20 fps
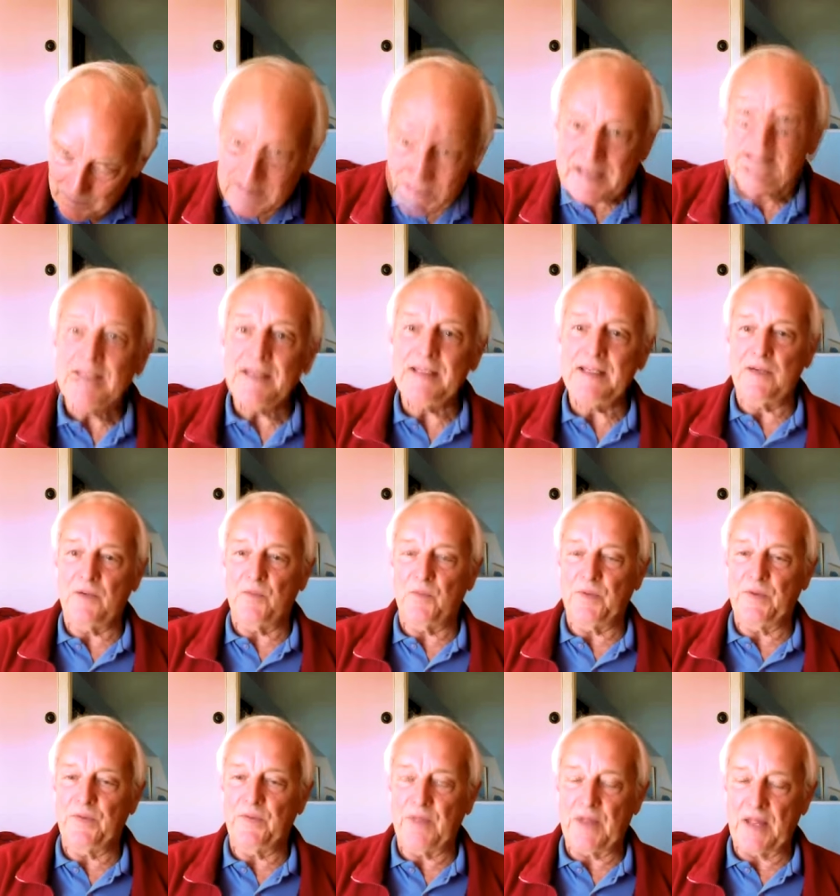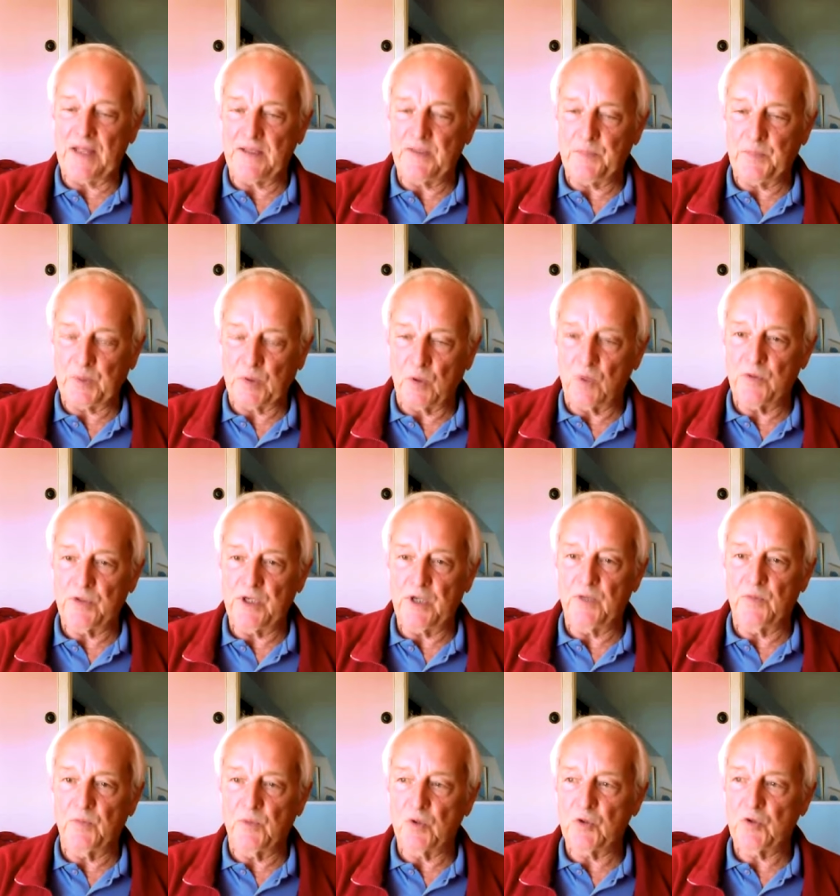meaning with that
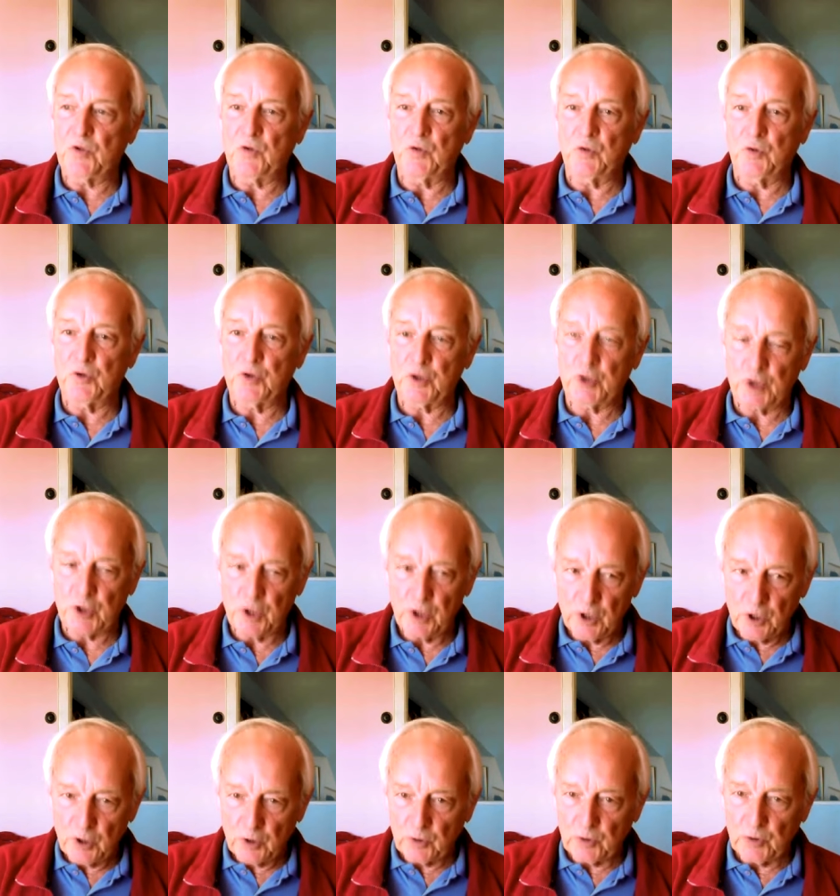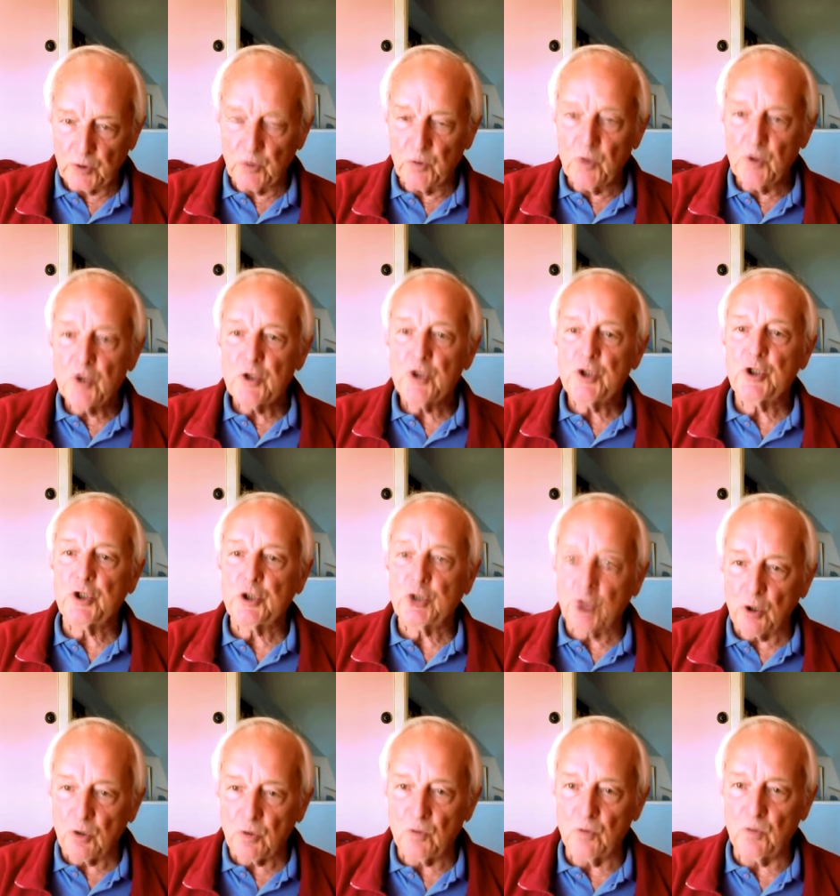project was to sh to
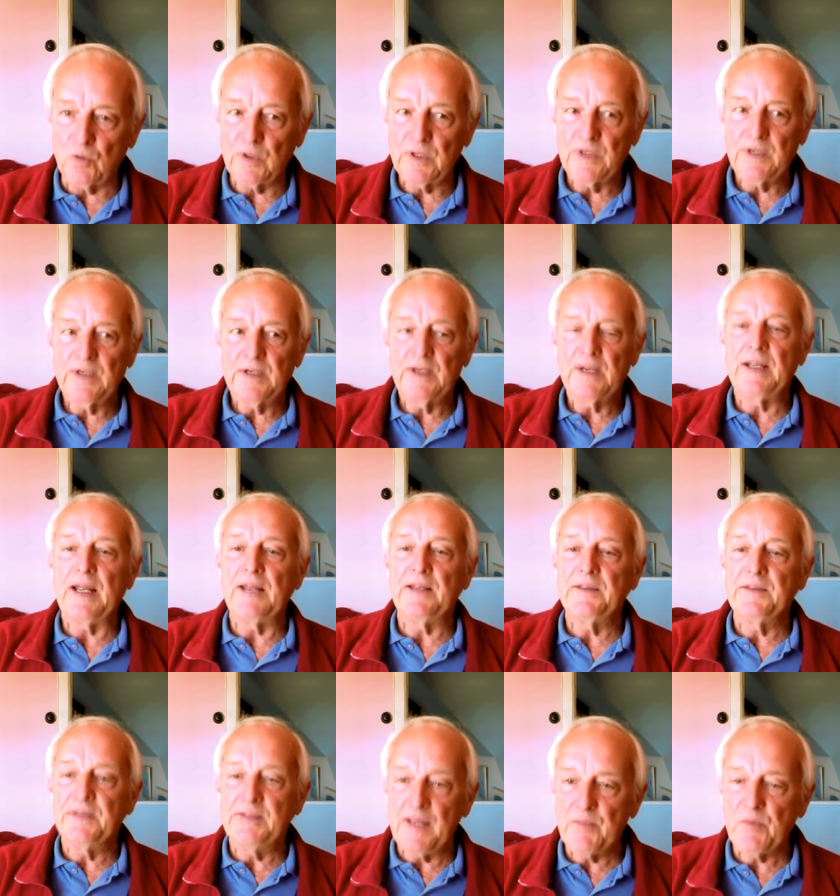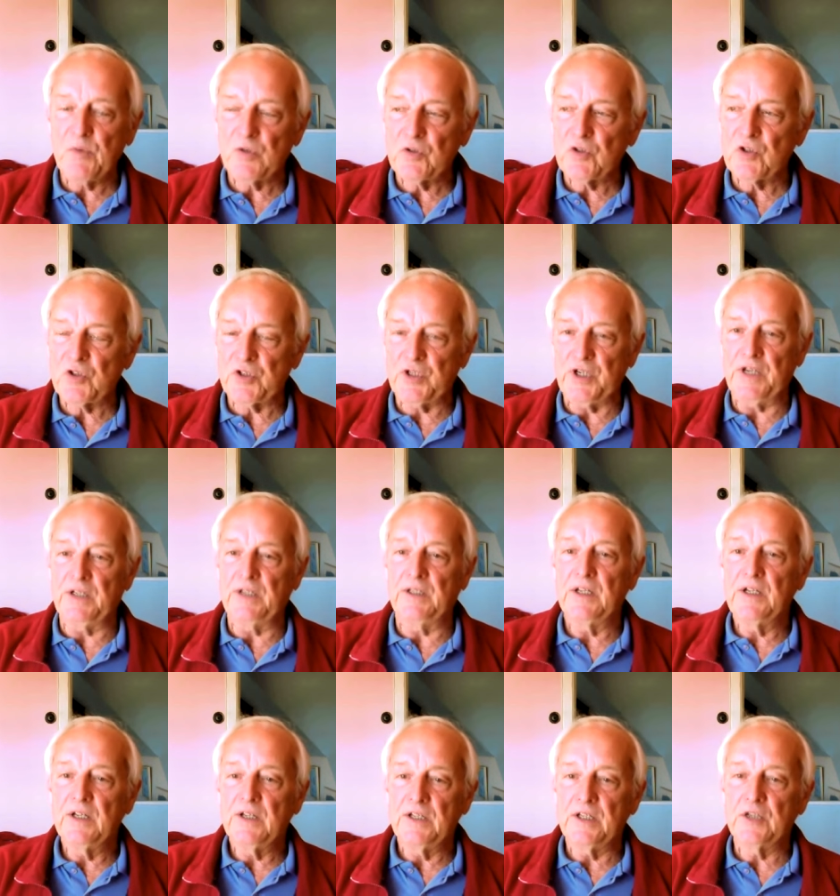show and demonstrate
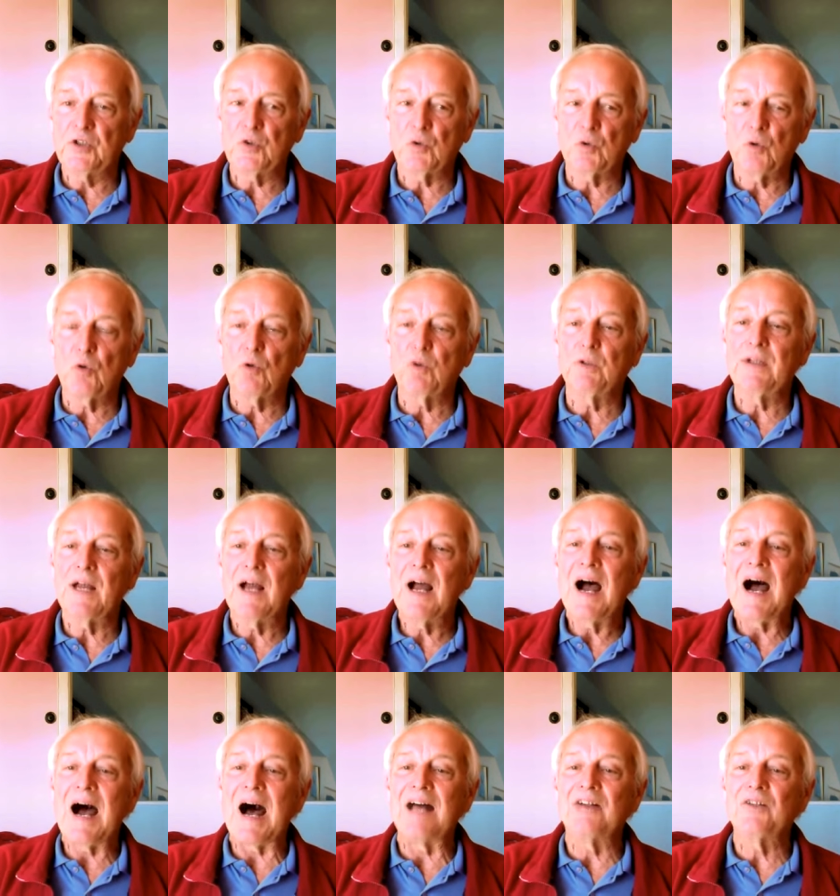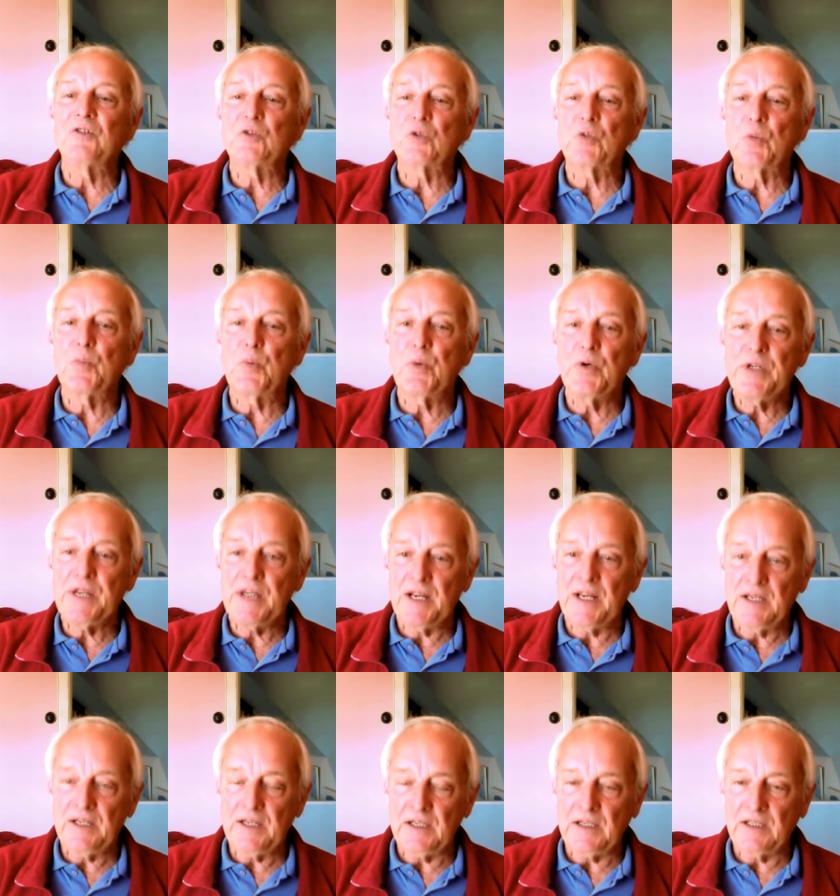the so-called
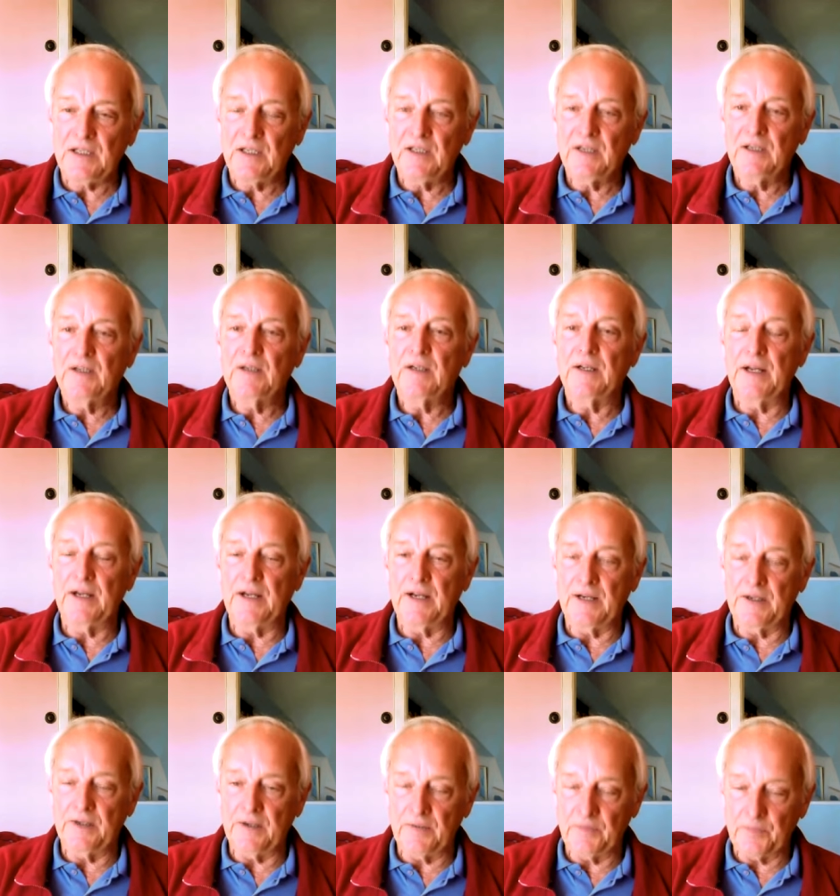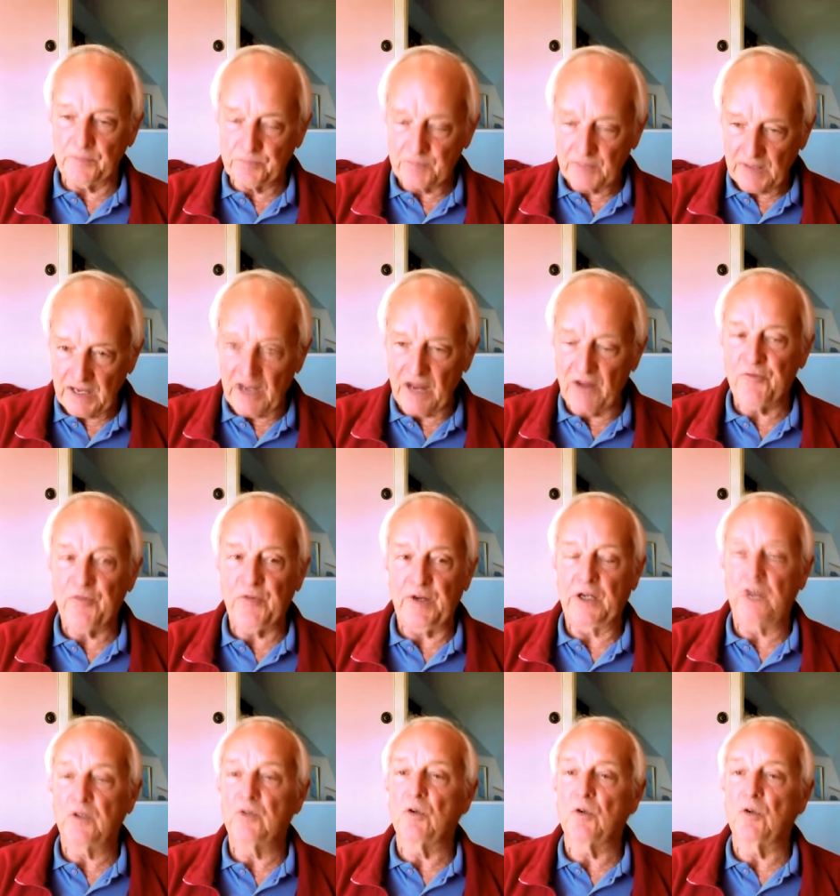anthropogenic um,
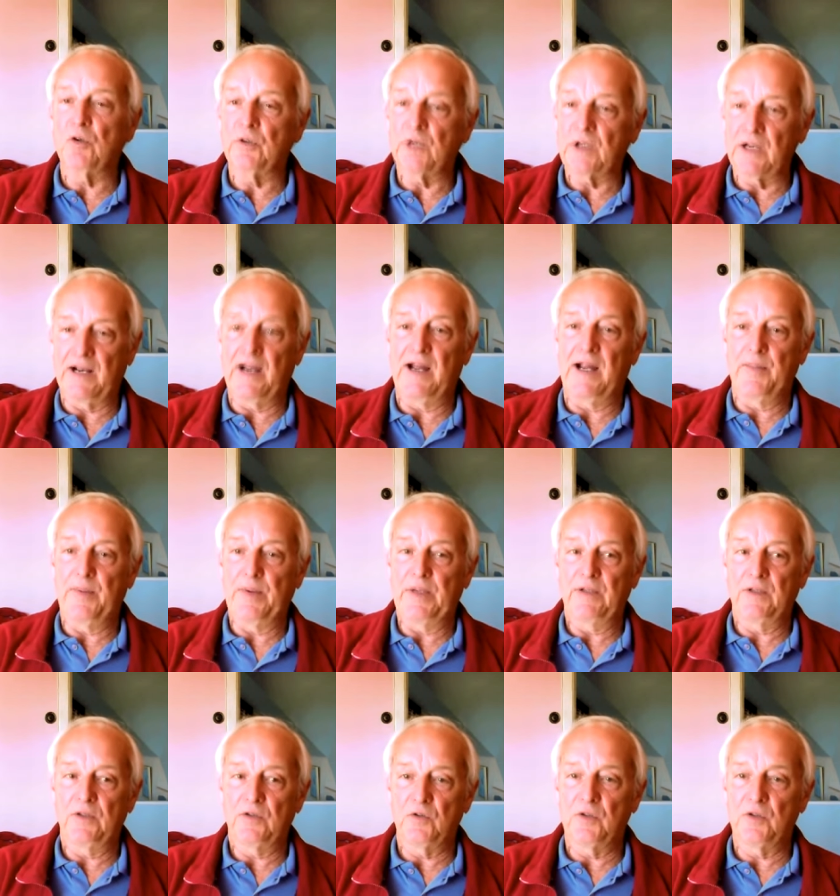effect on climate.